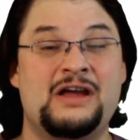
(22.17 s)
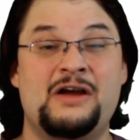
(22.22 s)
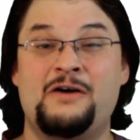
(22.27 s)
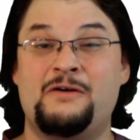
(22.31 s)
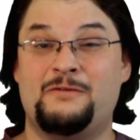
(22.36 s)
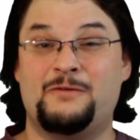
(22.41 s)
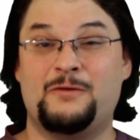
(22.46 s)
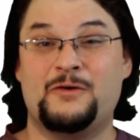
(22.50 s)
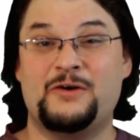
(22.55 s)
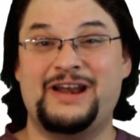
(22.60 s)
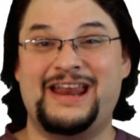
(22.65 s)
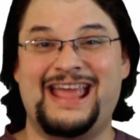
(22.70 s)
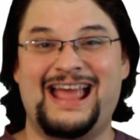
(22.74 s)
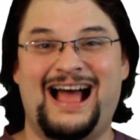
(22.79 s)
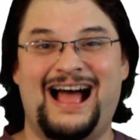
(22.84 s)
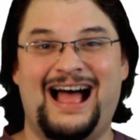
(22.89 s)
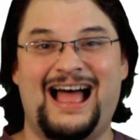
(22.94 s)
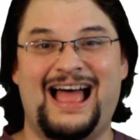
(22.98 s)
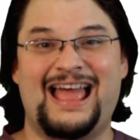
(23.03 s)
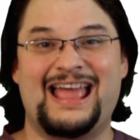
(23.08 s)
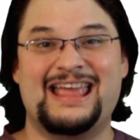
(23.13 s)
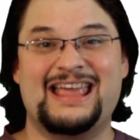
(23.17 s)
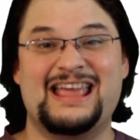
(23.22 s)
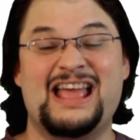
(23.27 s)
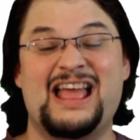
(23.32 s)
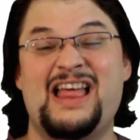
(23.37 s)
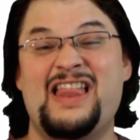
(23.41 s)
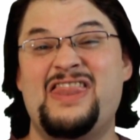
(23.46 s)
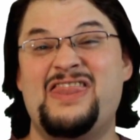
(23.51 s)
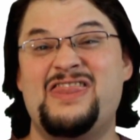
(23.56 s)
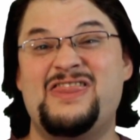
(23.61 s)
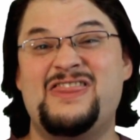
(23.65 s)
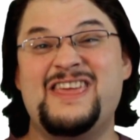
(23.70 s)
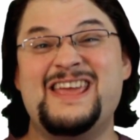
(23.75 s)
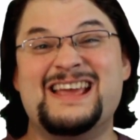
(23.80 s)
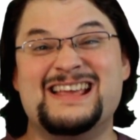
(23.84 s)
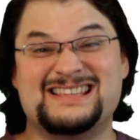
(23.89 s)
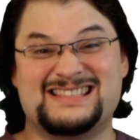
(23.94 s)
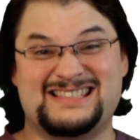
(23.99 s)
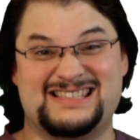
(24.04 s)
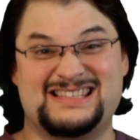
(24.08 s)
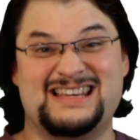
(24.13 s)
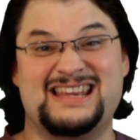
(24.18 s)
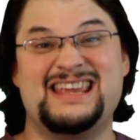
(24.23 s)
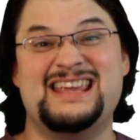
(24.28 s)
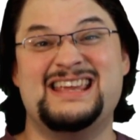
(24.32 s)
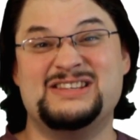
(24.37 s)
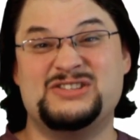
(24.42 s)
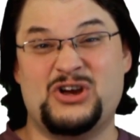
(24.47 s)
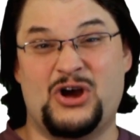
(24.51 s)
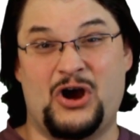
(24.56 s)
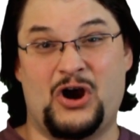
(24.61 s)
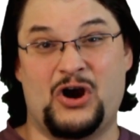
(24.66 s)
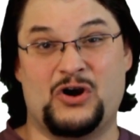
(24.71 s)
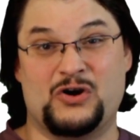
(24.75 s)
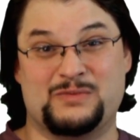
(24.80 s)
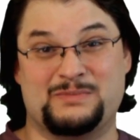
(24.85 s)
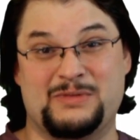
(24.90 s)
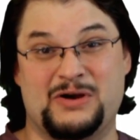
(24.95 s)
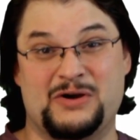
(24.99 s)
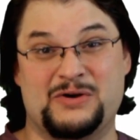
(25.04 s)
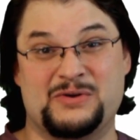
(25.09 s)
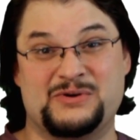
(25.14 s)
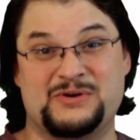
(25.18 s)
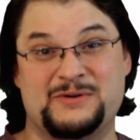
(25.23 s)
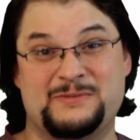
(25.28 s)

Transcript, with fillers: For an A I, this is hard mode.